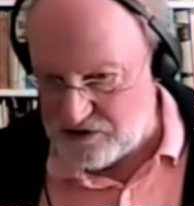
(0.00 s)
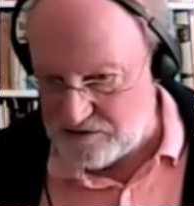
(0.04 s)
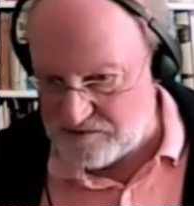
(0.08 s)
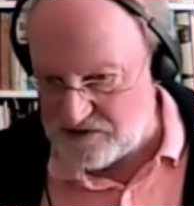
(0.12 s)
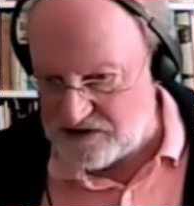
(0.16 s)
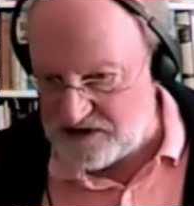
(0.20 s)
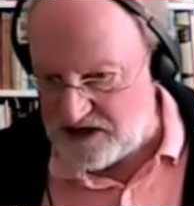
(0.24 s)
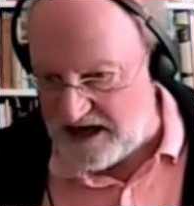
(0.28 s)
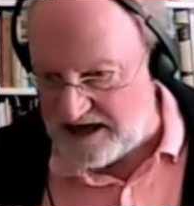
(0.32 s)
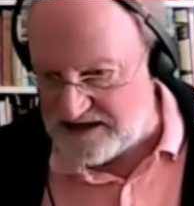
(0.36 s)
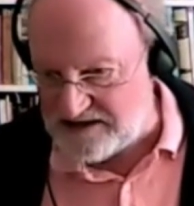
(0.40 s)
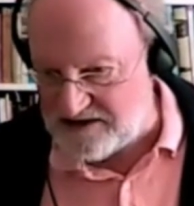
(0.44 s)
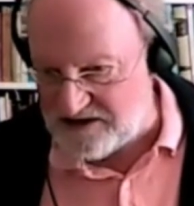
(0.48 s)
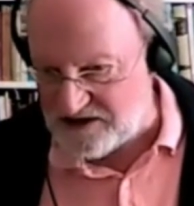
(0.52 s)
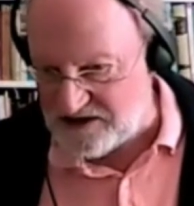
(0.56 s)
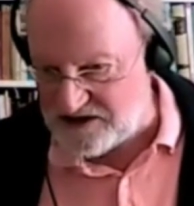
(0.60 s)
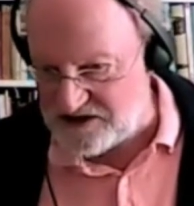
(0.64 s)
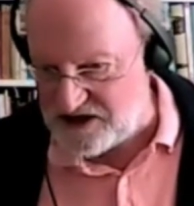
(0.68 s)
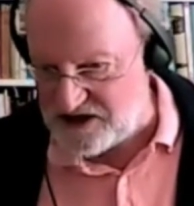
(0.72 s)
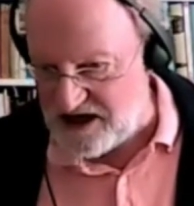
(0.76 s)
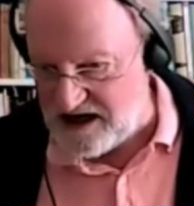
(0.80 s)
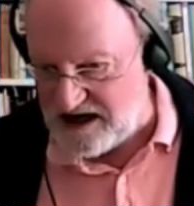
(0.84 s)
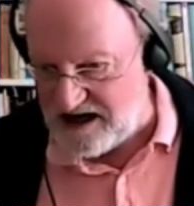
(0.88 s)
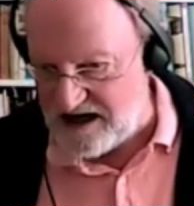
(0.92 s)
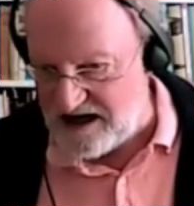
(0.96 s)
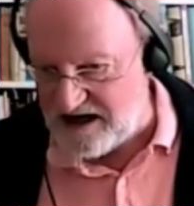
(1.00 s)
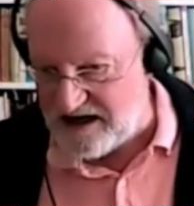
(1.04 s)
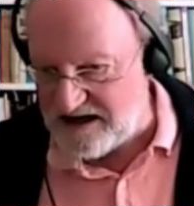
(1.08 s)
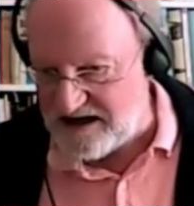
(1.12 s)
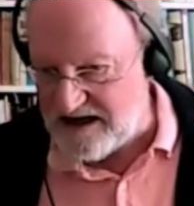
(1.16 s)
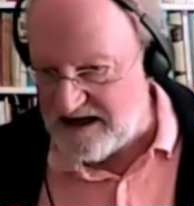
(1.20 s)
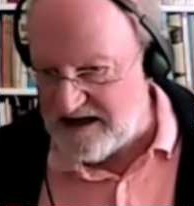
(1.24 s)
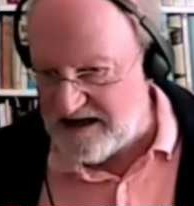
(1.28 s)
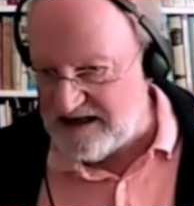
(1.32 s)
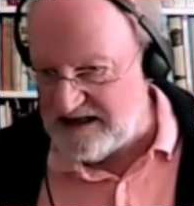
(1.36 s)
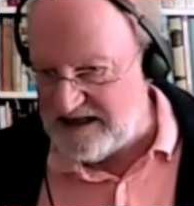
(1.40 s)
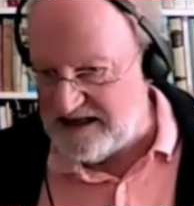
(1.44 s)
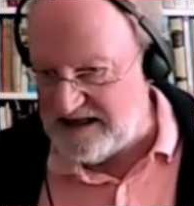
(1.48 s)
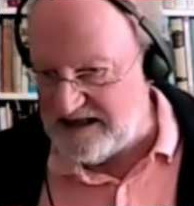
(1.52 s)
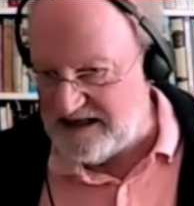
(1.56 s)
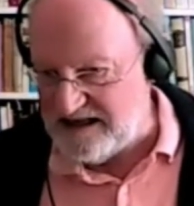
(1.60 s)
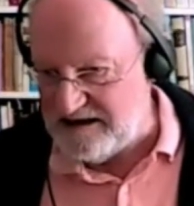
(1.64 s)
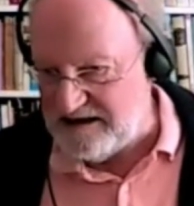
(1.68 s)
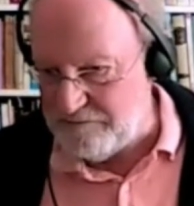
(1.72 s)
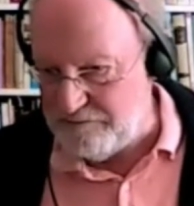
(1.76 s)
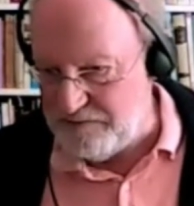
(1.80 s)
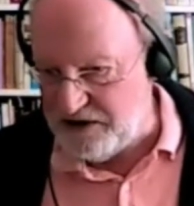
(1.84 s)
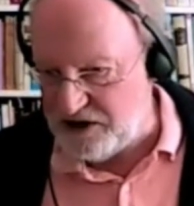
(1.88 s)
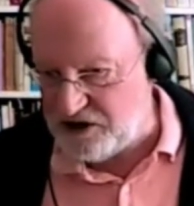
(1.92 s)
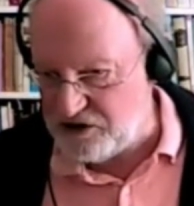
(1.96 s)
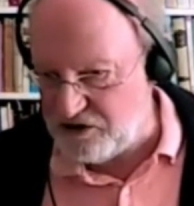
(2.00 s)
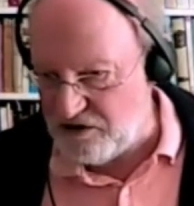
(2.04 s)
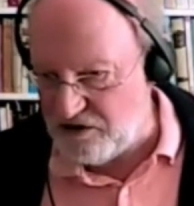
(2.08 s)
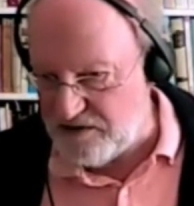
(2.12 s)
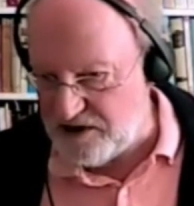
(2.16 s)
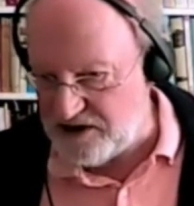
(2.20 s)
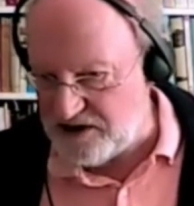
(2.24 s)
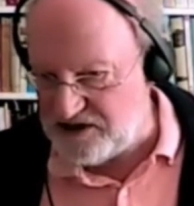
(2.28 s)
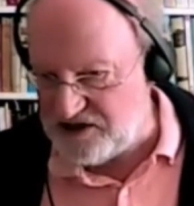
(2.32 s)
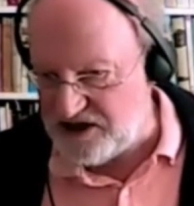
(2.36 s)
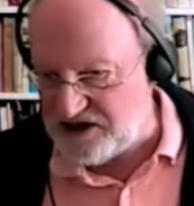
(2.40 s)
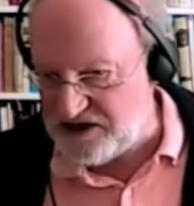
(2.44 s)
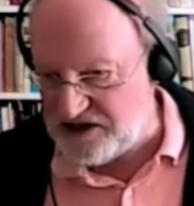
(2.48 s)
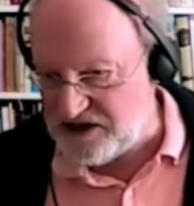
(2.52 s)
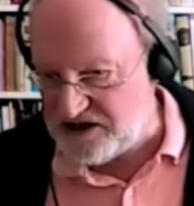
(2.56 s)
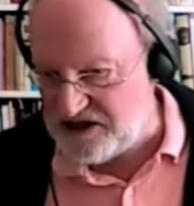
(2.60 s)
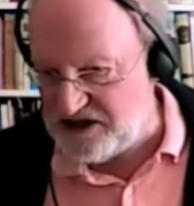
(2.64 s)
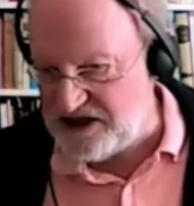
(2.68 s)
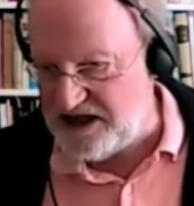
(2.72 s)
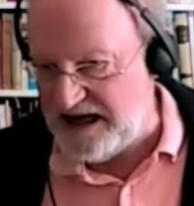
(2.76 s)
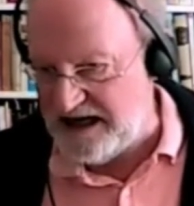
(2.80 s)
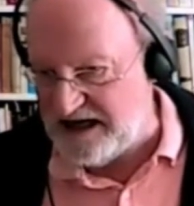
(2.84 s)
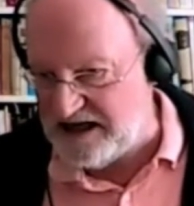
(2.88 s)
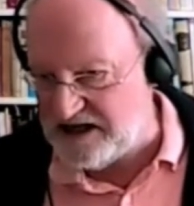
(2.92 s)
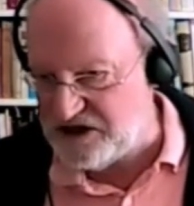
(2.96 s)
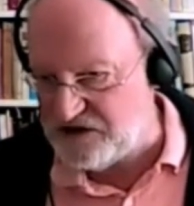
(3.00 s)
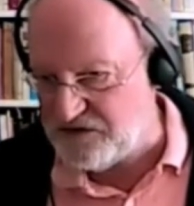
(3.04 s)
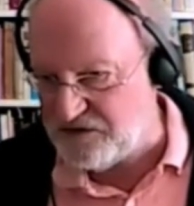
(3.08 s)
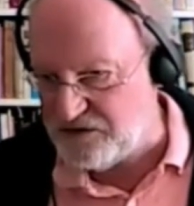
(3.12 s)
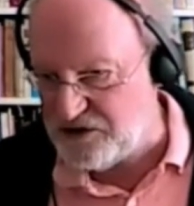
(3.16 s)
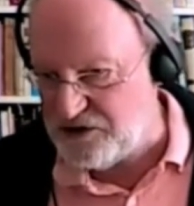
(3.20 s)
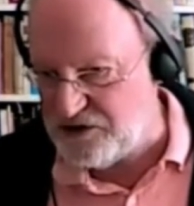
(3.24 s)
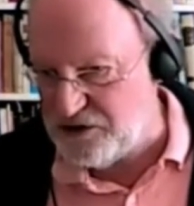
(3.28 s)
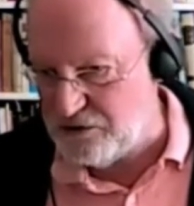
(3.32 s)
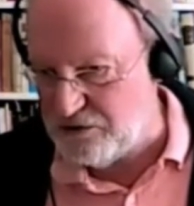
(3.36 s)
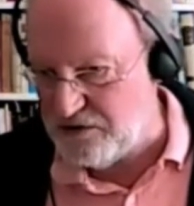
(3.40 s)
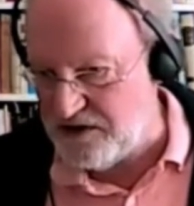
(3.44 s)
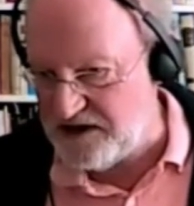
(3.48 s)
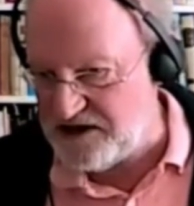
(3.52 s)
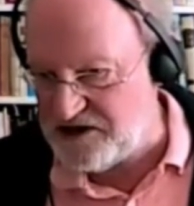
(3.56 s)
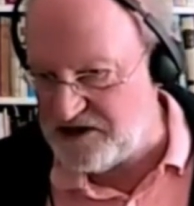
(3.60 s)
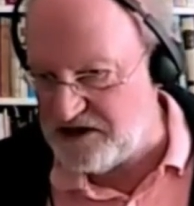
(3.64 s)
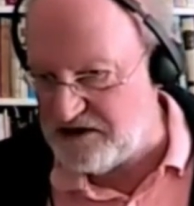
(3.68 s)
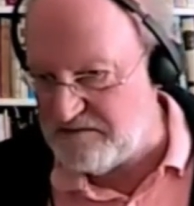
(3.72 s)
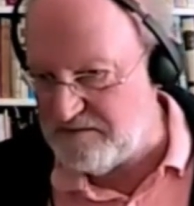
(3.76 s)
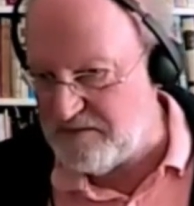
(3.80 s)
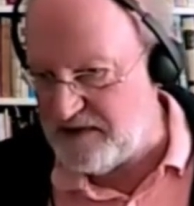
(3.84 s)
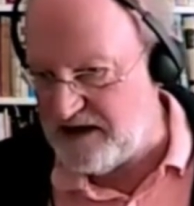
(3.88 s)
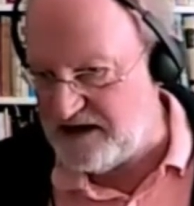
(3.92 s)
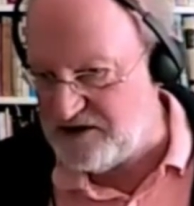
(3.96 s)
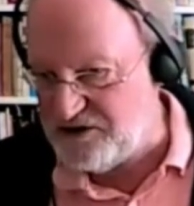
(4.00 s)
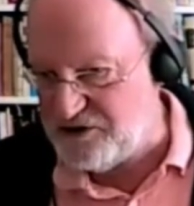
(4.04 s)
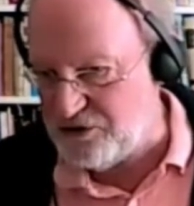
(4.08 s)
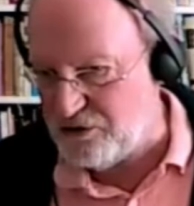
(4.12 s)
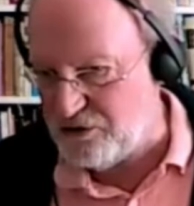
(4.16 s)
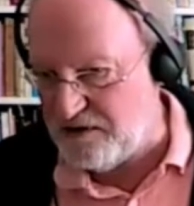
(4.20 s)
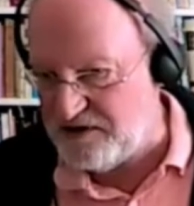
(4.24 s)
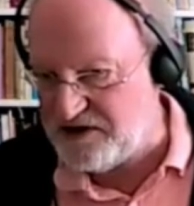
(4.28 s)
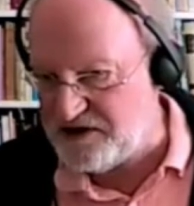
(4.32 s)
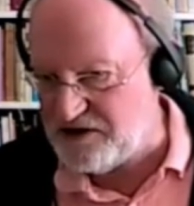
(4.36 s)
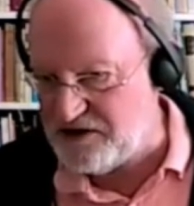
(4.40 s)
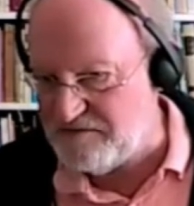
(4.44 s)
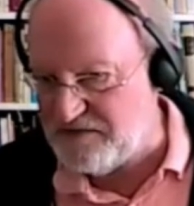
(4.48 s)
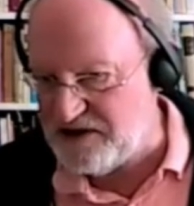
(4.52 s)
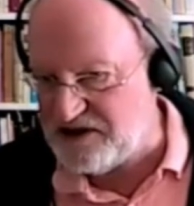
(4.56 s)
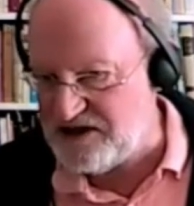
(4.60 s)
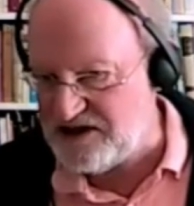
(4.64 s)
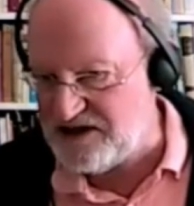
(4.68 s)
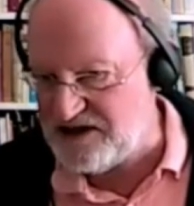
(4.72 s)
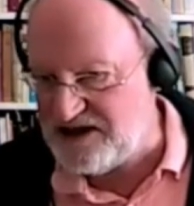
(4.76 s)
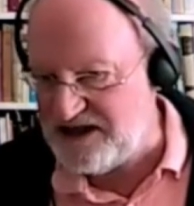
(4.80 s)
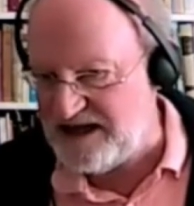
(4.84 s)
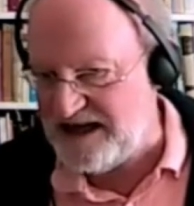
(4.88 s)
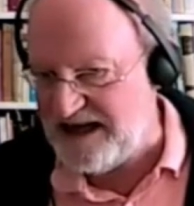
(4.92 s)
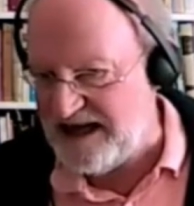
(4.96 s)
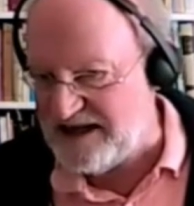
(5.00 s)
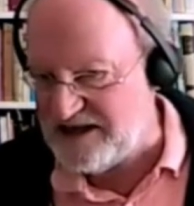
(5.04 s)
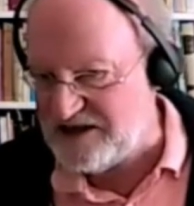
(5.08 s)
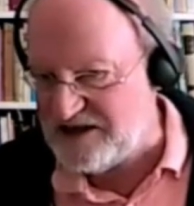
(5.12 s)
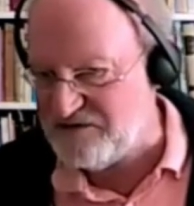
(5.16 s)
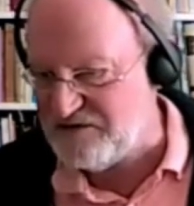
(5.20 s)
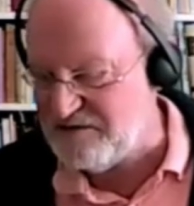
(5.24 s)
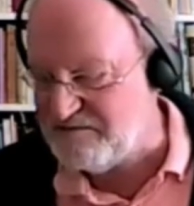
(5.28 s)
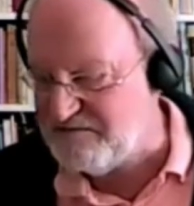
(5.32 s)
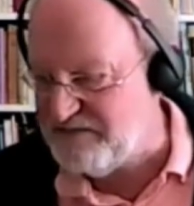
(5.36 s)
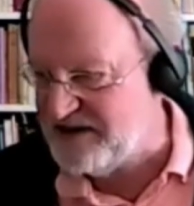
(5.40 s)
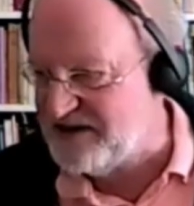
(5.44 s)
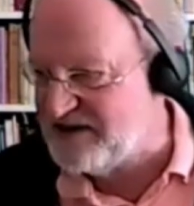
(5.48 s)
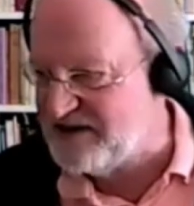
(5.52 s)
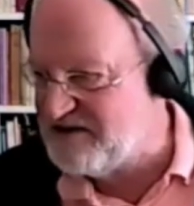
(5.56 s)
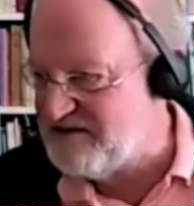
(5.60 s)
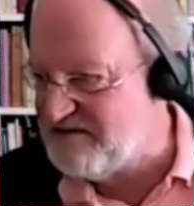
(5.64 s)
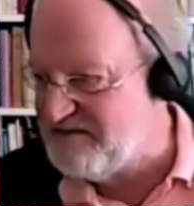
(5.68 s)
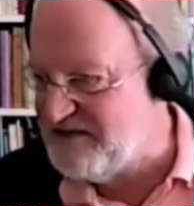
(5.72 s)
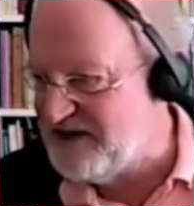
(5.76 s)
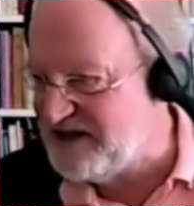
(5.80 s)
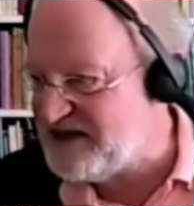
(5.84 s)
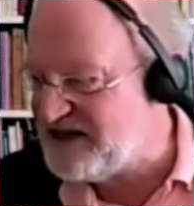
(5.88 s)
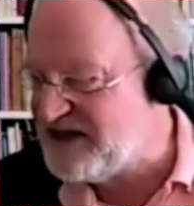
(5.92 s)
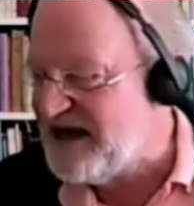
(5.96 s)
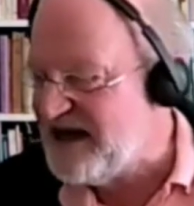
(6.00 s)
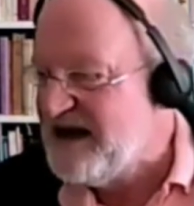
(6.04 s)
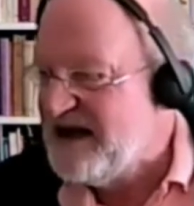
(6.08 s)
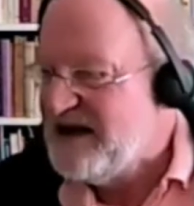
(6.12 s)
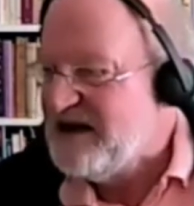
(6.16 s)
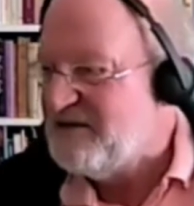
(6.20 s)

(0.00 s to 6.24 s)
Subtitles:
titles are pilgrimage is a challenge for tourism, and tourism is a challenge for pilgrimage.